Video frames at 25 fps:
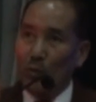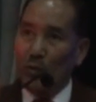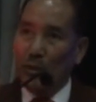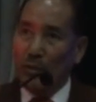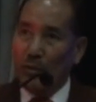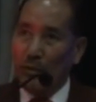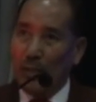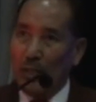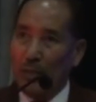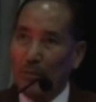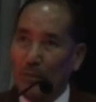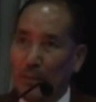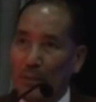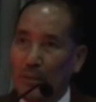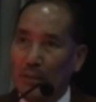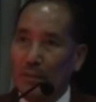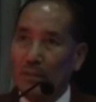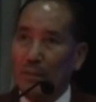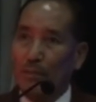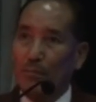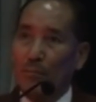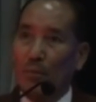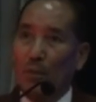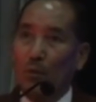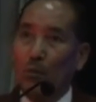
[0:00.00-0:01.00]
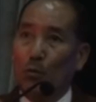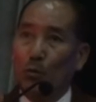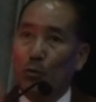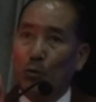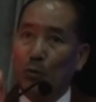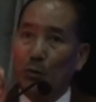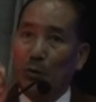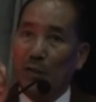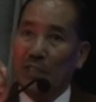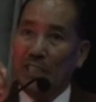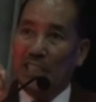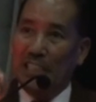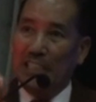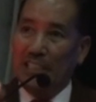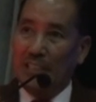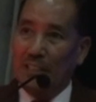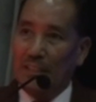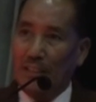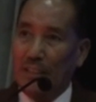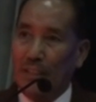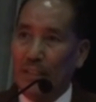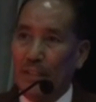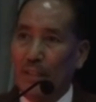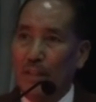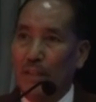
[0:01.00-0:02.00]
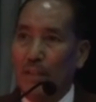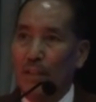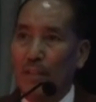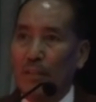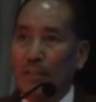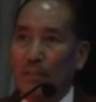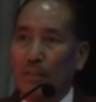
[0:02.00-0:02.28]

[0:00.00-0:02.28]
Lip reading: your neighbors, something good to your country,